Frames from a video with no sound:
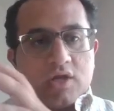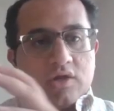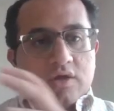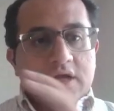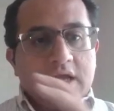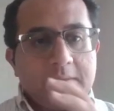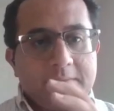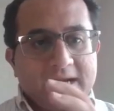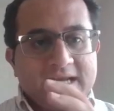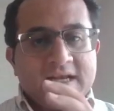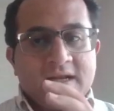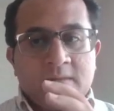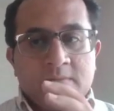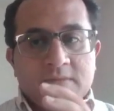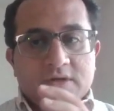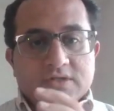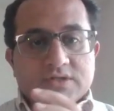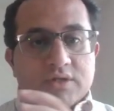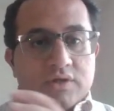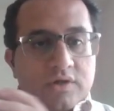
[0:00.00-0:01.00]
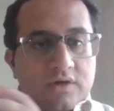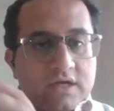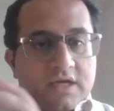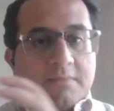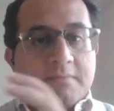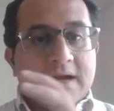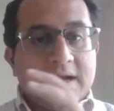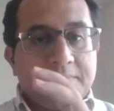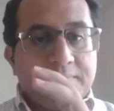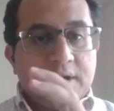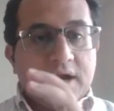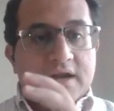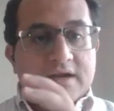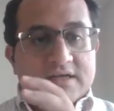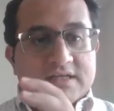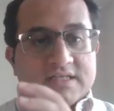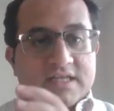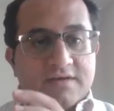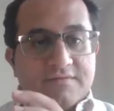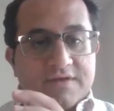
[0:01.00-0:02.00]
look at my numbers, look at my
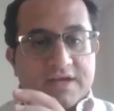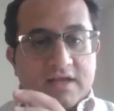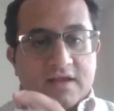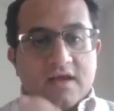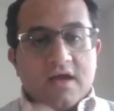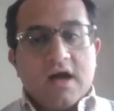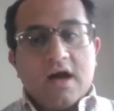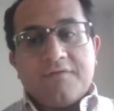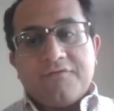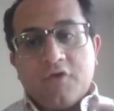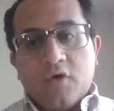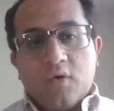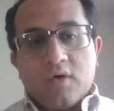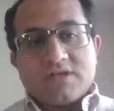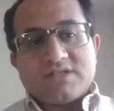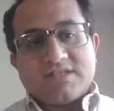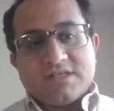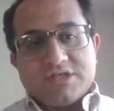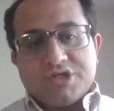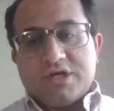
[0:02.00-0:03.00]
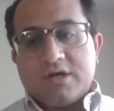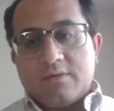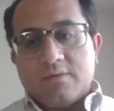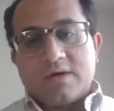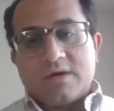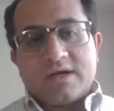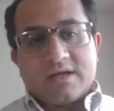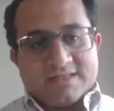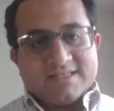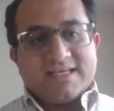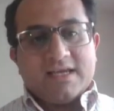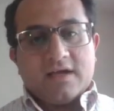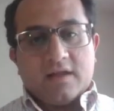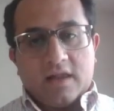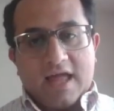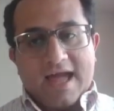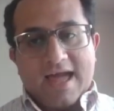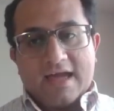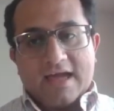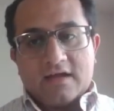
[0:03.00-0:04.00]
productivity. Of course, this year we're going to see a
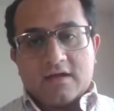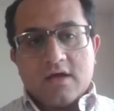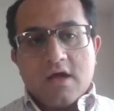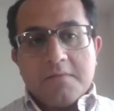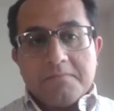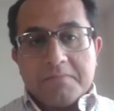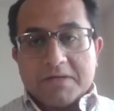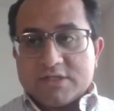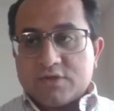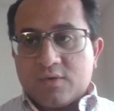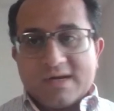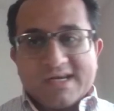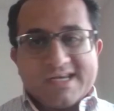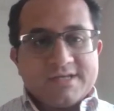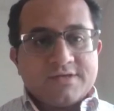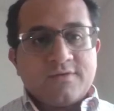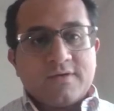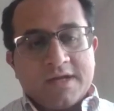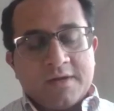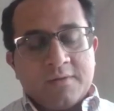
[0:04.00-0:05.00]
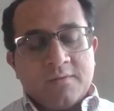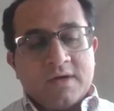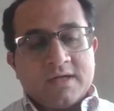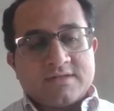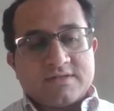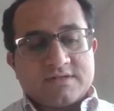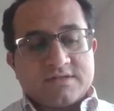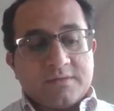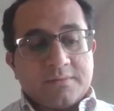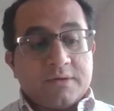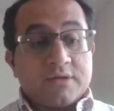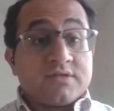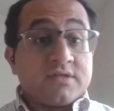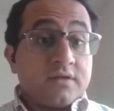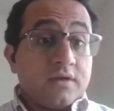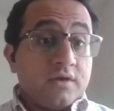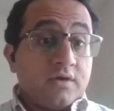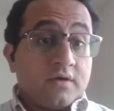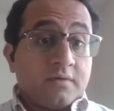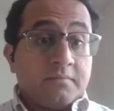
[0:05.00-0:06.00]
lag, but 2021 is supposed
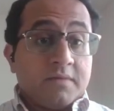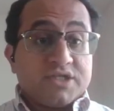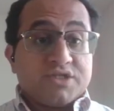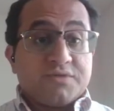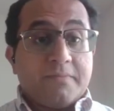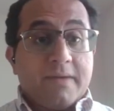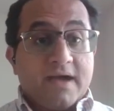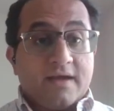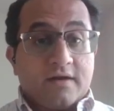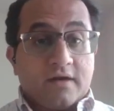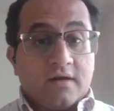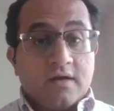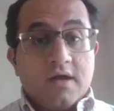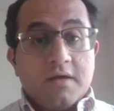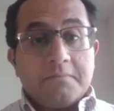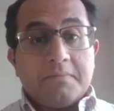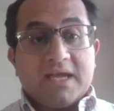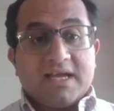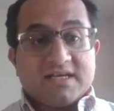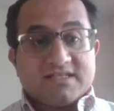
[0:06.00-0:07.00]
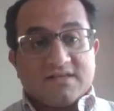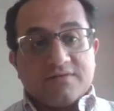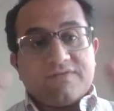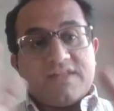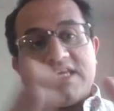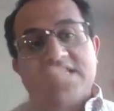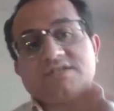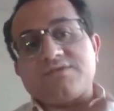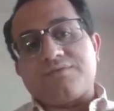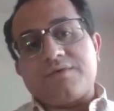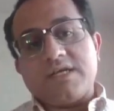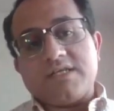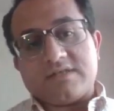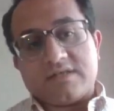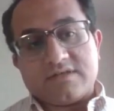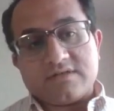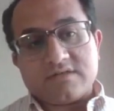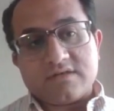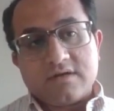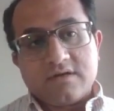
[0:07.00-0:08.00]
to look much better because of these
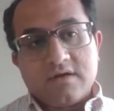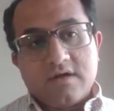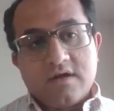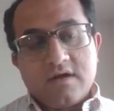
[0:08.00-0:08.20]
reasons.